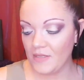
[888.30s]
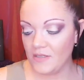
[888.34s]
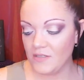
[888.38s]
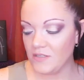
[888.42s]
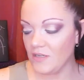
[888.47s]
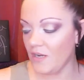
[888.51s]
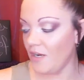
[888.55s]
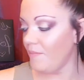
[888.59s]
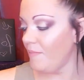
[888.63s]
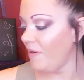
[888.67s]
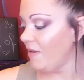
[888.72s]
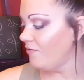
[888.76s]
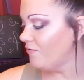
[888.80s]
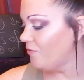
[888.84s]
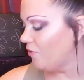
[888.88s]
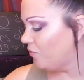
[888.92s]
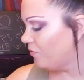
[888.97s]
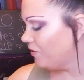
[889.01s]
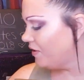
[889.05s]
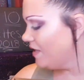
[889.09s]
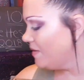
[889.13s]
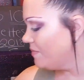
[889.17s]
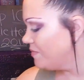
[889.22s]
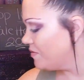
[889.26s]
Sorry, my
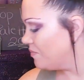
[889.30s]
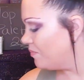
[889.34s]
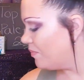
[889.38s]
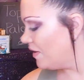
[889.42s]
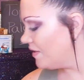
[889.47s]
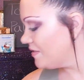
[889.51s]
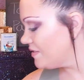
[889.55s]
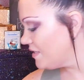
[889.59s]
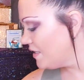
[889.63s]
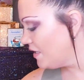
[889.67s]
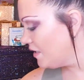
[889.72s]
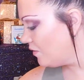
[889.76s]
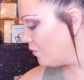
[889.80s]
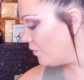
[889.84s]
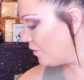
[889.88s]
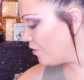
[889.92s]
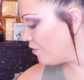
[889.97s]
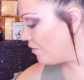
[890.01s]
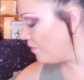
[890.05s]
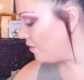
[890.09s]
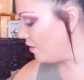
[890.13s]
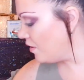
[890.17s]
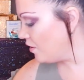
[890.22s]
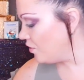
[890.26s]
phone keeps buzzing
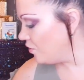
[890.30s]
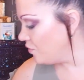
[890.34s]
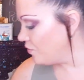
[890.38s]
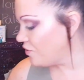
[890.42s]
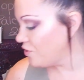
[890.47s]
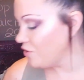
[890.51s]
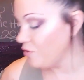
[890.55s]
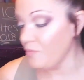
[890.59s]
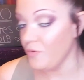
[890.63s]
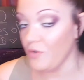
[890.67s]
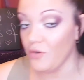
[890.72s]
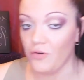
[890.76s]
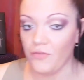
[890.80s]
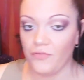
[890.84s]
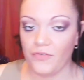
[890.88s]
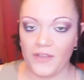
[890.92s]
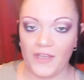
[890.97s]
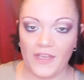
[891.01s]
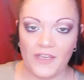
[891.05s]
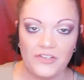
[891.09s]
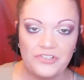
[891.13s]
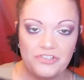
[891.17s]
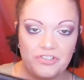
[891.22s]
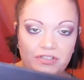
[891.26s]
with YouTube
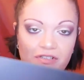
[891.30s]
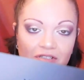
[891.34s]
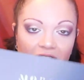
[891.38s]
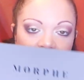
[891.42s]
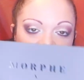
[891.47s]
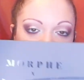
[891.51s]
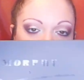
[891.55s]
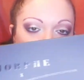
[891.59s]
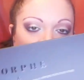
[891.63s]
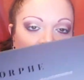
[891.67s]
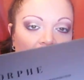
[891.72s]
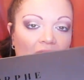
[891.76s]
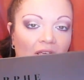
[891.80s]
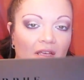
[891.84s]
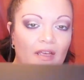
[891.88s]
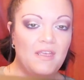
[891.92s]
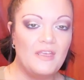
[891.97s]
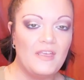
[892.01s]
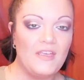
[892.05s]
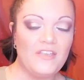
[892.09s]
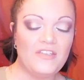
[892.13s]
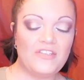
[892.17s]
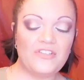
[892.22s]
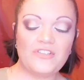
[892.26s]
notifications.
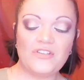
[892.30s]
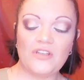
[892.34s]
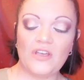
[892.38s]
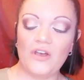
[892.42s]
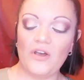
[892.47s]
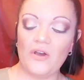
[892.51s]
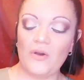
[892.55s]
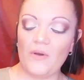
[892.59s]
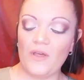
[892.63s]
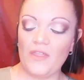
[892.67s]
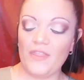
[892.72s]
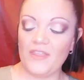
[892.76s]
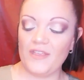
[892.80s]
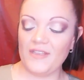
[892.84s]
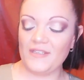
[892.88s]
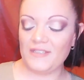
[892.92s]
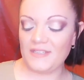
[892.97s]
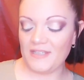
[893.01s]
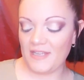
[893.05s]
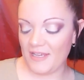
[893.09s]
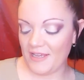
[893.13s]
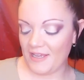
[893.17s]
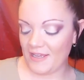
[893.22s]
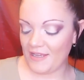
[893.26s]
So
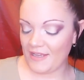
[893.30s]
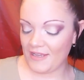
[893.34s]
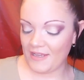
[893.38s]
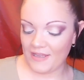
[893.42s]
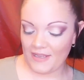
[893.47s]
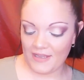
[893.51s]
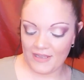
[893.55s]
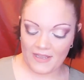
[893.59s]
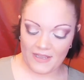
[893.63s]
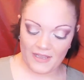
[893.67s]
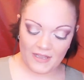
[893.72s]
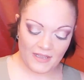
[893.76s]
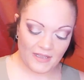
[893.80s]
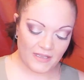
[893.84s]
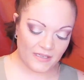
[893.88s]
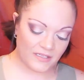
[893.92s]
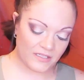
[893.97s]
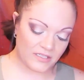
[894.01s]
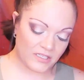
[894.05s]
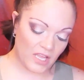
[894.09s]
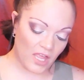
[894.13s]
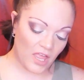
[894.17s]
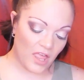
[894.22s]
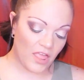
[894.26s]
this
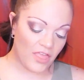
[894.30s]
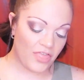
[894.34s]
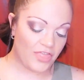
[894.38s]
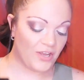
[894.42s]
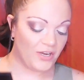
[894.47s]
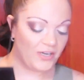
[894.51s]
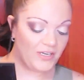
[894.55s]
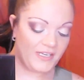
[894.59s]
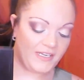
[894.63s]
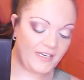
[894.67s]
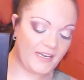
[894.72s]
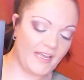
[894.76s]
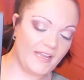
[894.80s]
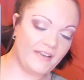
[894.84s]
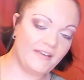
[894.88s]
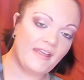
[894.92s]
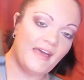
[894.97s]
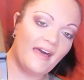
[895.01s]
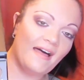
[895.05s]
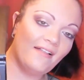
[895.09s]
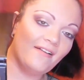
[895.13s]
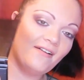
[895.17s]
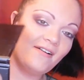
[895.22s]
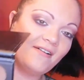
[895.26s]
is
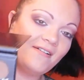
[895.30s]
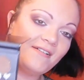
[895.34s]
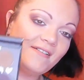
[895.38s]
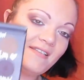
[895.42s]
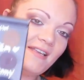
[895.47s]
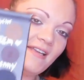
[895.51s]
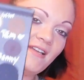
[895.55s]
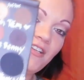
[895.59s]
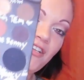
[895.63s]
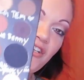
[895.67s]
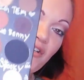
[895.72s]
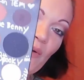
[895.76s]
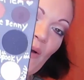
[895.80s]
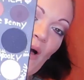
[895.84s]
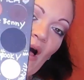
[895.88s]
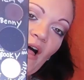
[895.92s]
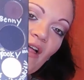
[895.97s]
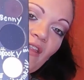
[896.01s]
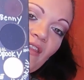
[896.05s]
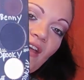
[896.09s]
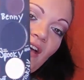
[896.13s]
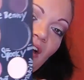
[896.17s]
$39, and you all